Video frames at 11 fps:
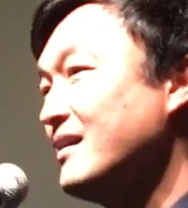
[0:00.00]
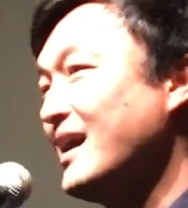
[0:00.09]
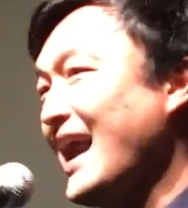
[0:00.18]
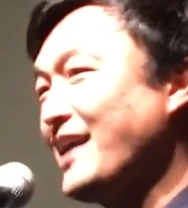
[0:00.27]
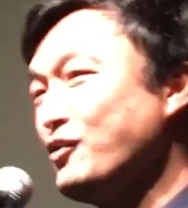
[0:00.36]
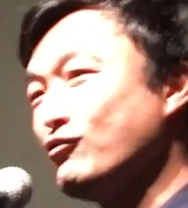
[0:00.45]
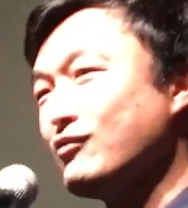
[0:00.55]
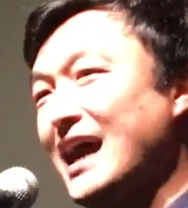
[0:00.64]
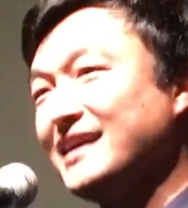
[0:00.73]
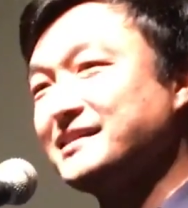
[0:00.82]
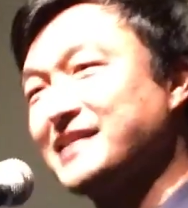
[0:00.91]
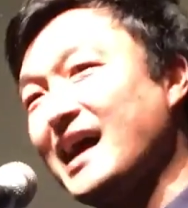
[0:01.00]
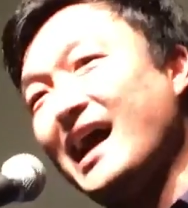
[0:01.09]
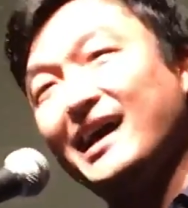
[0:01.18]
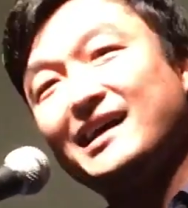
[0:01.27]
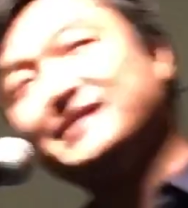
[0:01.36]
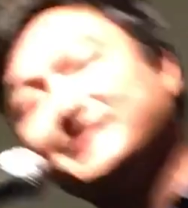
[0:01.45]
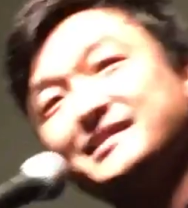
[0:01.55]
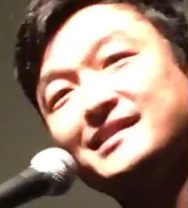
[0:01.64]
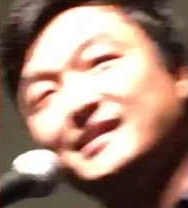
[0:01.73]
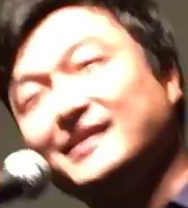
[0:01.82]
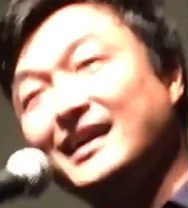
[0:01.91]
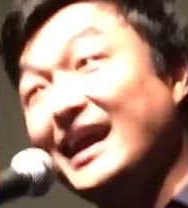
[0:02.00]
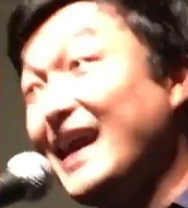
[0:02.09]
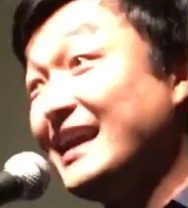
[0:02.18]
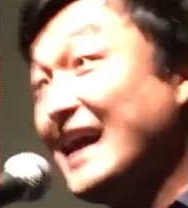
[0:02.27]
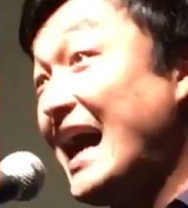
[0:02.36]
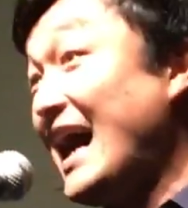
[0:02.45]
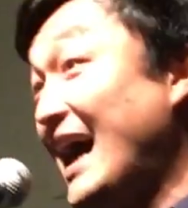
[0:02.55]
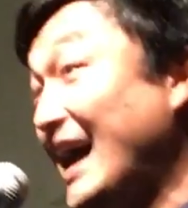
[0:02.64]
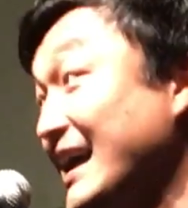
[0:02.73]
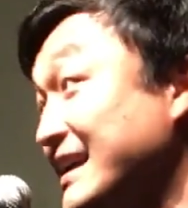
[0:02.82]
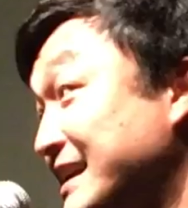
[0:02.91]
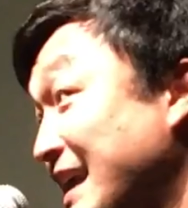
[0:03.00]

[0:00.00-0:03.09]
They ain't no right size, and I